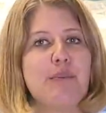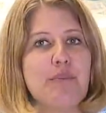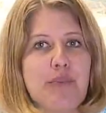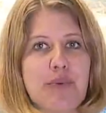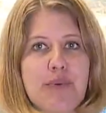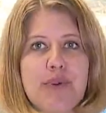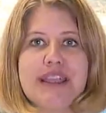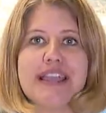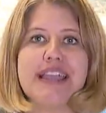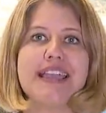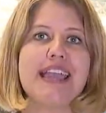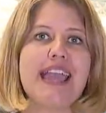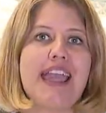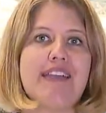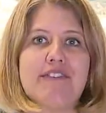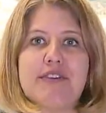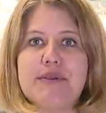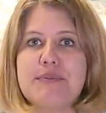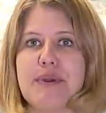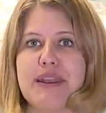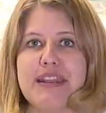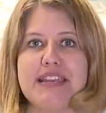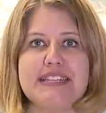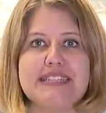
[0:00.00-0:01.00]
bringing
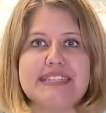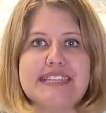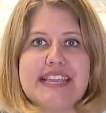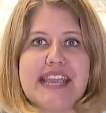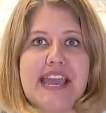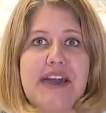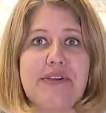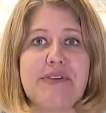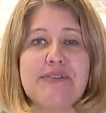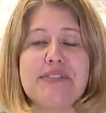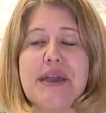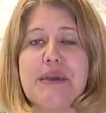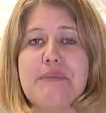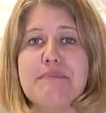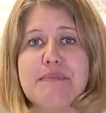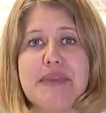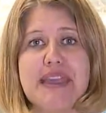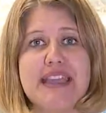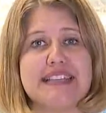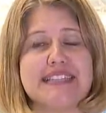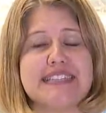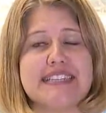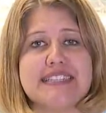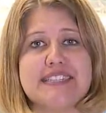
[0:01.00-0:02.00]
everybody together that
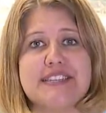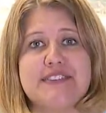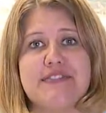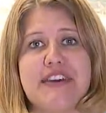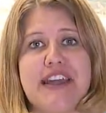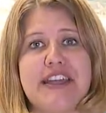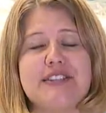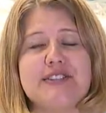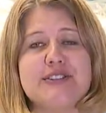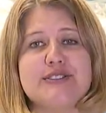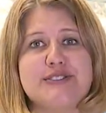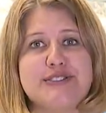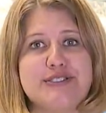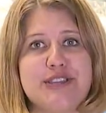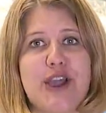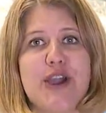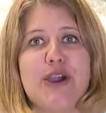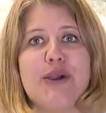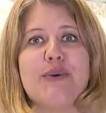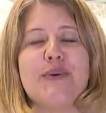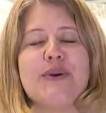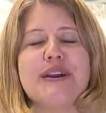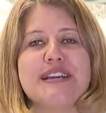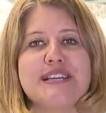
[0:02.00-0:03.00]
makes this event
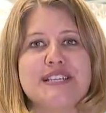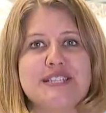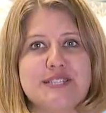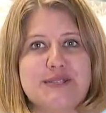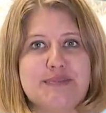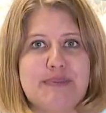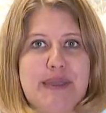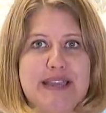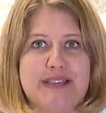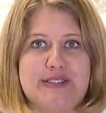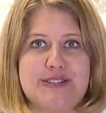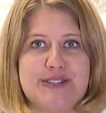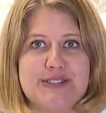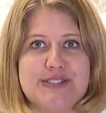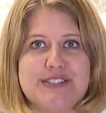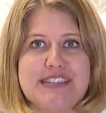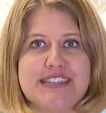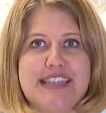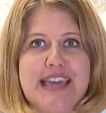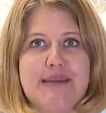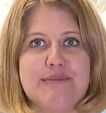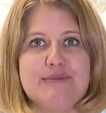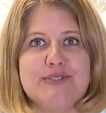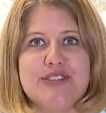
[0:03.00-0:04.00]
so special
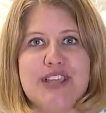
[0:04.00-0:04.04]
to them.